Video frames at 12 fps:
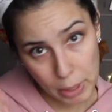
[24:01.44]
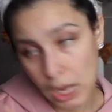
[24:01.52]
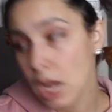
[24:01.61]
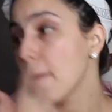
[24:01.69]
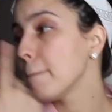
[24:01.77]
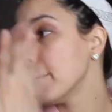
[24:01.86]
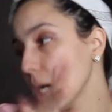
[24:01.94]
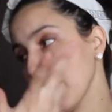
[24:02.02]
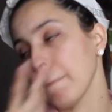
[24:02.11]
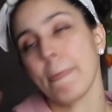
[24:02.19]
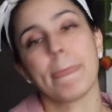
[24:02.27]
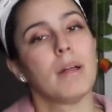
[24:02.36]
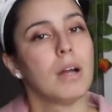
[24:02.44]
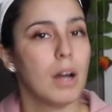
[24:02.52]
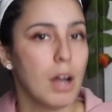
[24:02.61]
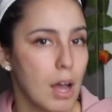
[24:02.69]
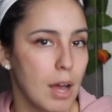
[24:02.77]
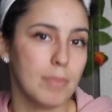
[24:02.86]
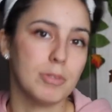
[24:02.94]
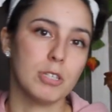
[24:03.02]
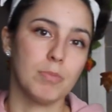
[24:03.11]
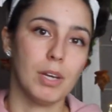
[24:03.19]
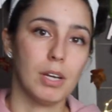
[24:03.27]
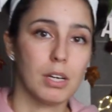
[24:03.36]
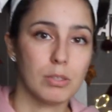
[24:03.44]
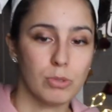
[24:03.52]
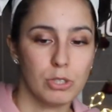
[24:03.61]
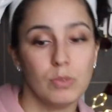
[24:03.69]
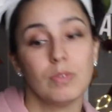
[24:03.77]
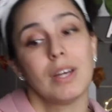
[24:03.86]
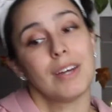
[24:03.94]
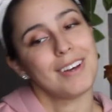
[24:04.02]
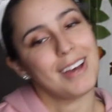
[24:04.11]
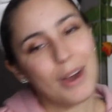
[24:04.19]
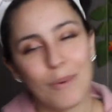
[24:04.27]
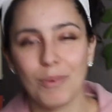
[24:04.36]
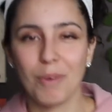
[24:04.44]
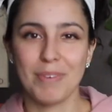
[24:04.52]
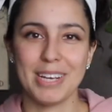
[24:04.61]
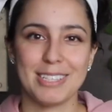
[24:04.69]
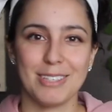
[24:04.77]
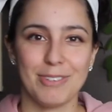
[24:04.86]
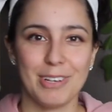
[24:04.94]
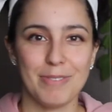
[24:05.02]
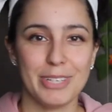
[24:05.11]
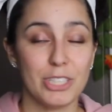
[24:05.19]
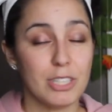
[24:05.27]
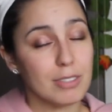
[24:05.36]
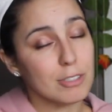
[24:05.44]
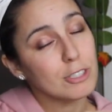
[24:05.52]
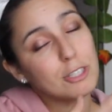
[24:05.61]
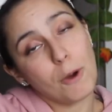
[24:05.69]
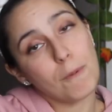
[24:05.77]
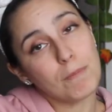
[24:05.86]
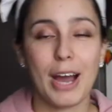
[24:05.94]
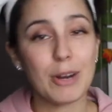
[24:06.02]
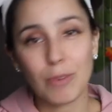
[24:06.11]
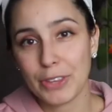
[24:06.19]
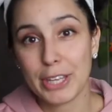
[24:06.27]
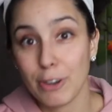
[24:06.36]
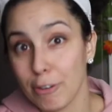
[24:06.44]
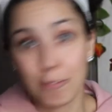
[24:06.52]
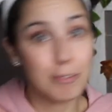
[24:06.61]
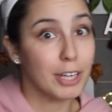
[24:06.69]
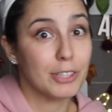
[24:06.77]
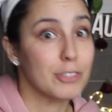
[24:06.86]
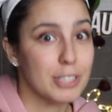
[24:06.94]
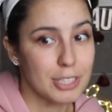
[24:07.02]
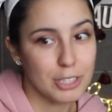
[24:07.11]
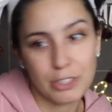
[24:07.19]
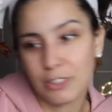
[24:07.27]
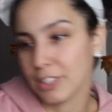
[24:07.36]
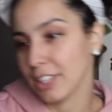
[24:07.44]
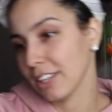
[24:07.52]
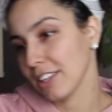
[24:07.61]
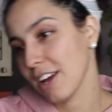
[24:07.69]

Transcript: bit, but I'm just being honest with you. I will make some commission. So I don't want that to affect your decision or anything like